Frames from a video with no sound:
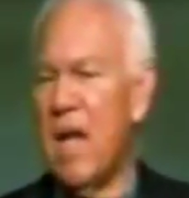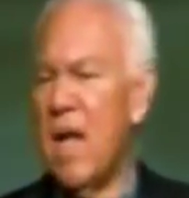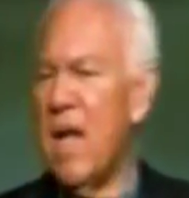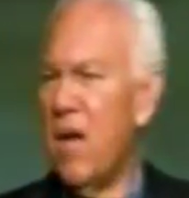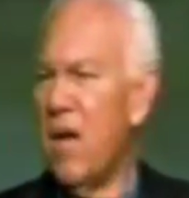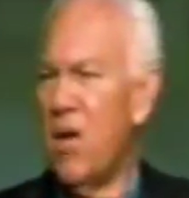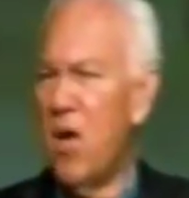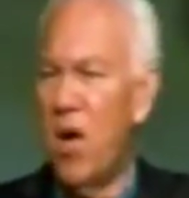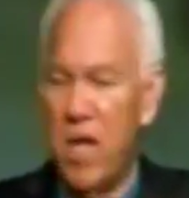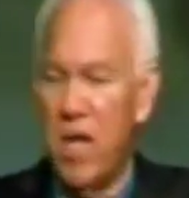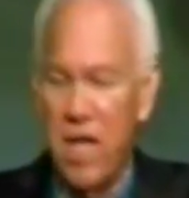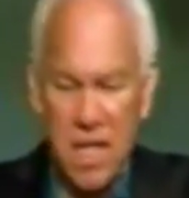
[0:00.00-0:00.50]

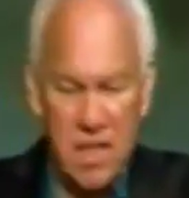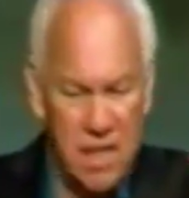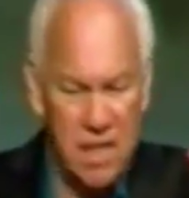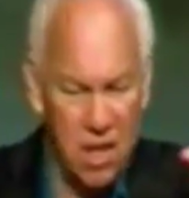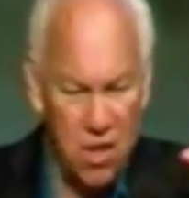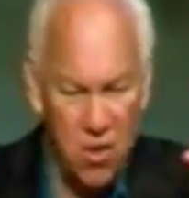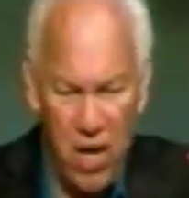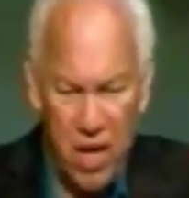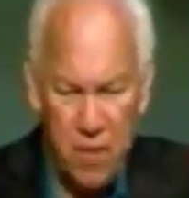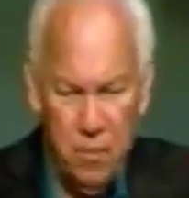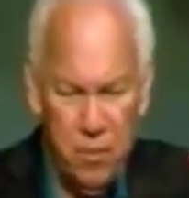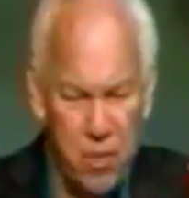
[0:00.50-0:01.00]
Lord, he's a
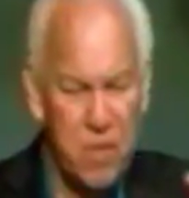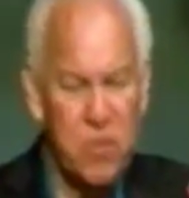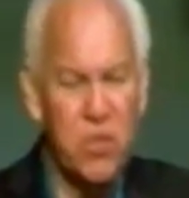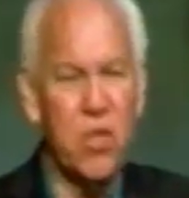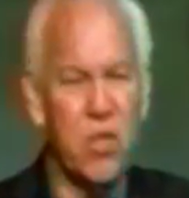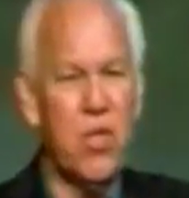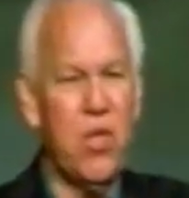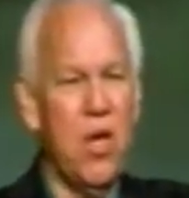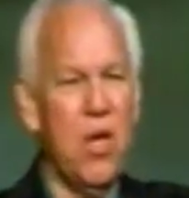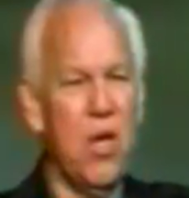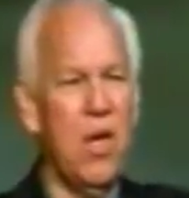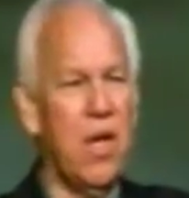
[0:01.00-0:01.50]
great
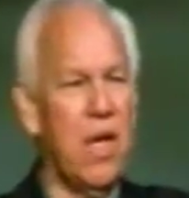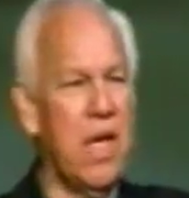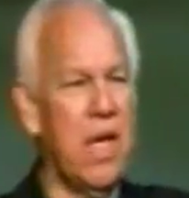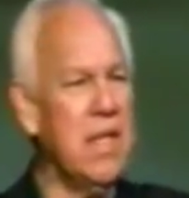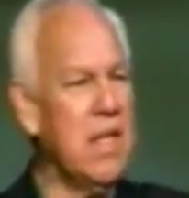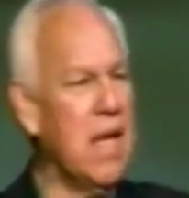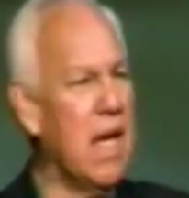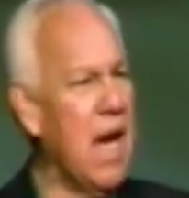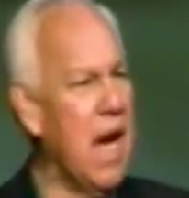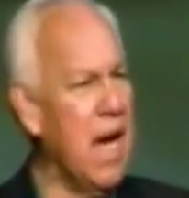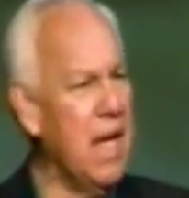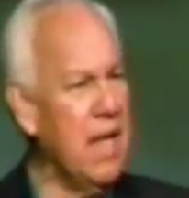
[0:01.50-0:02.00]
persecutor. He's a
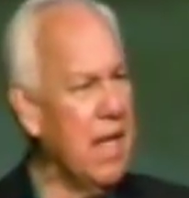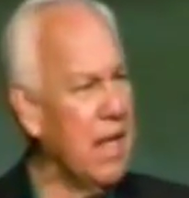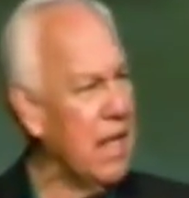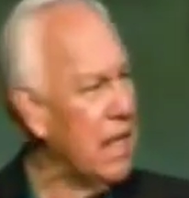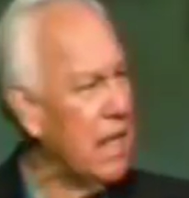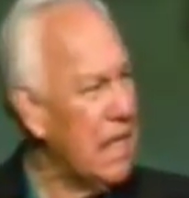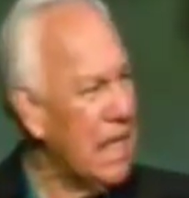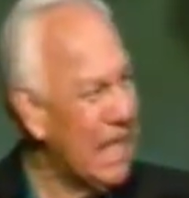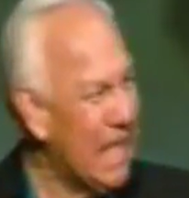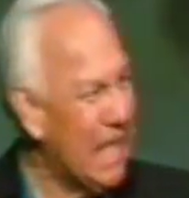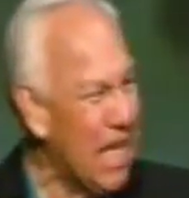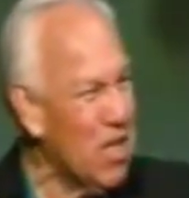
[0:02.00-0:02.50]
guy that
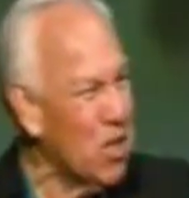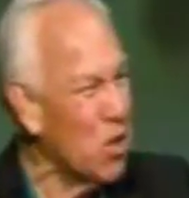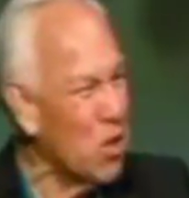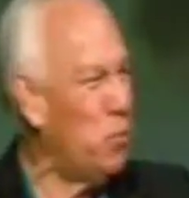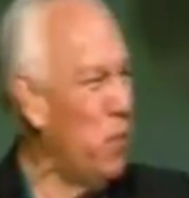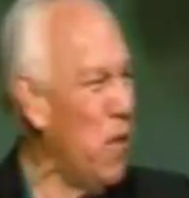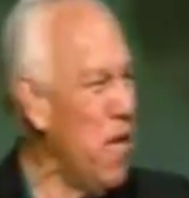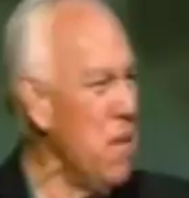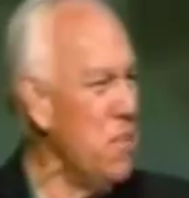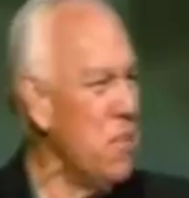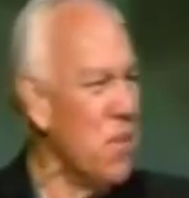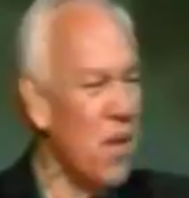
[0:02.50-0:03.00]
kills
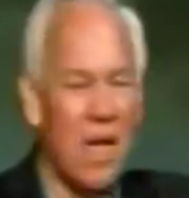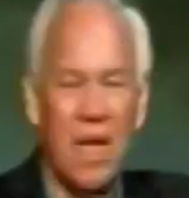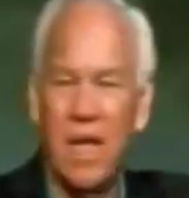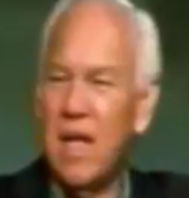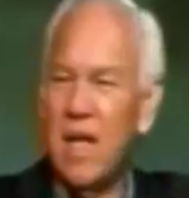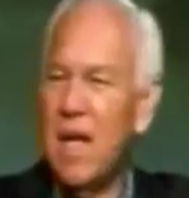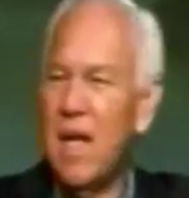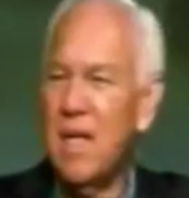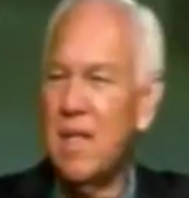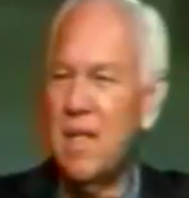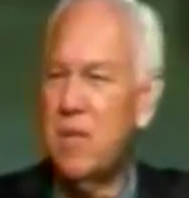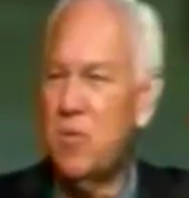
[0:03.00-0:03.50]
people and
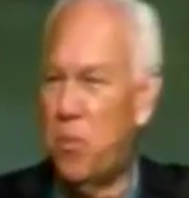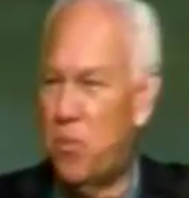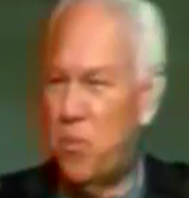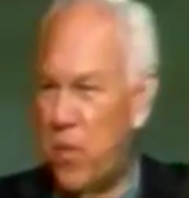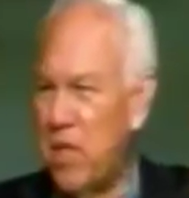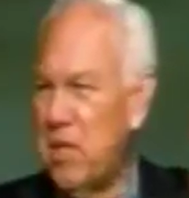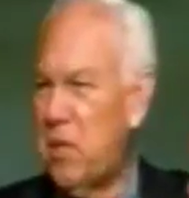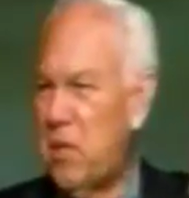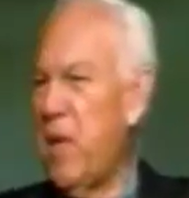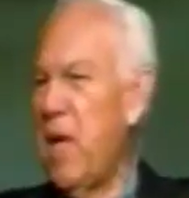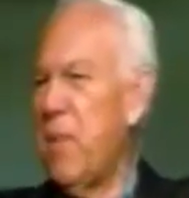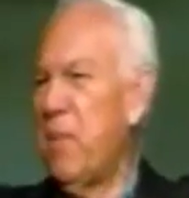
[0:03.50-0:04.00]

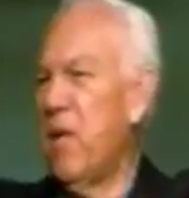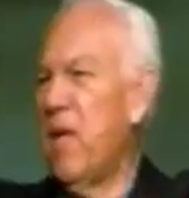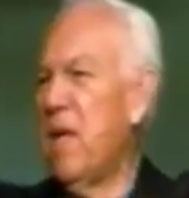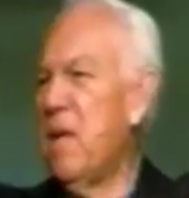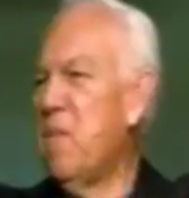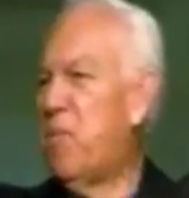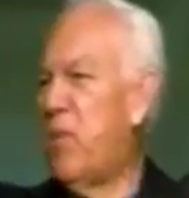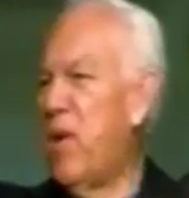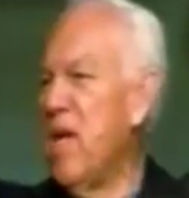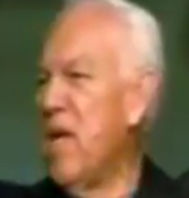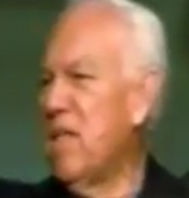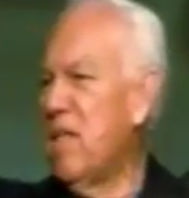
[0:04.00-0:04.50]
puts people in
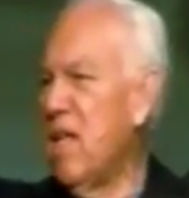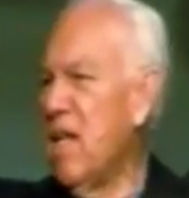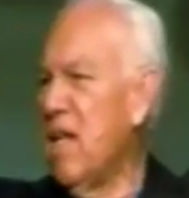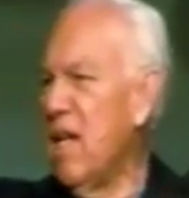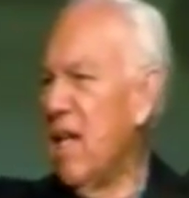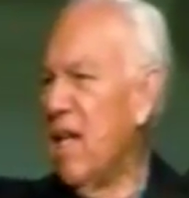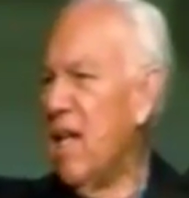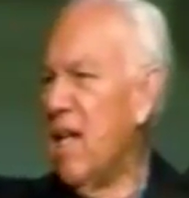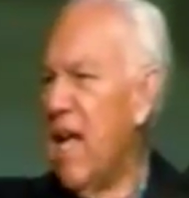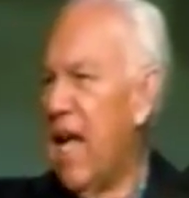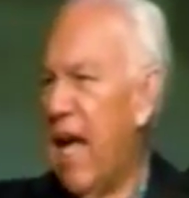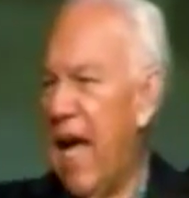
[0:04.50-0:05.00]
prison and
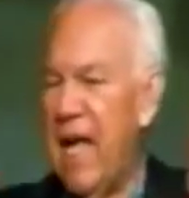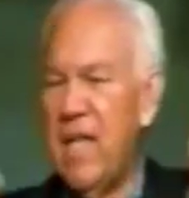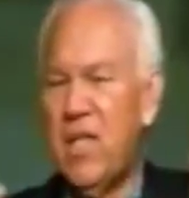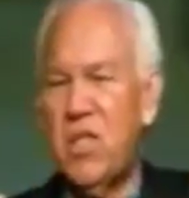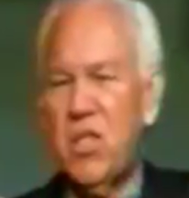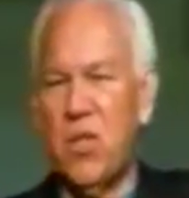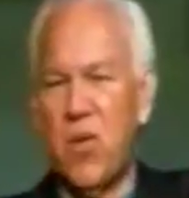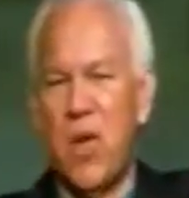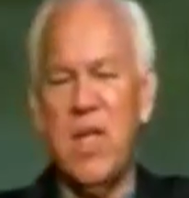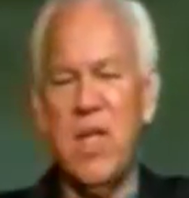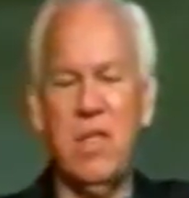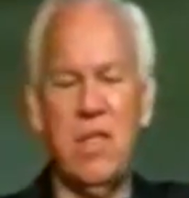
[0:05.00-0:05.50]
hates
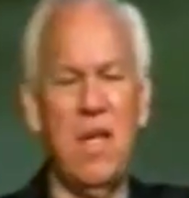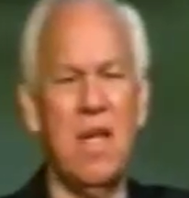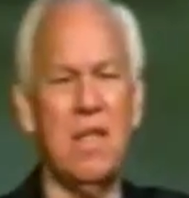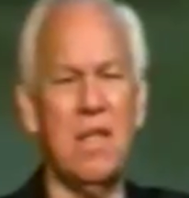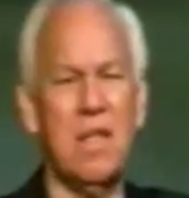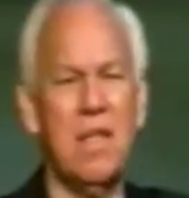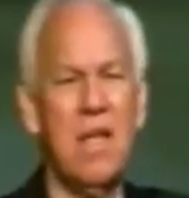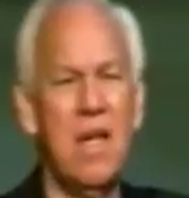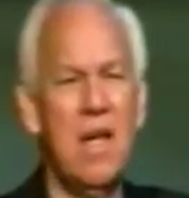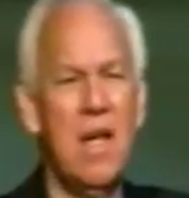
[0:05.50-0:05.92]
Christians.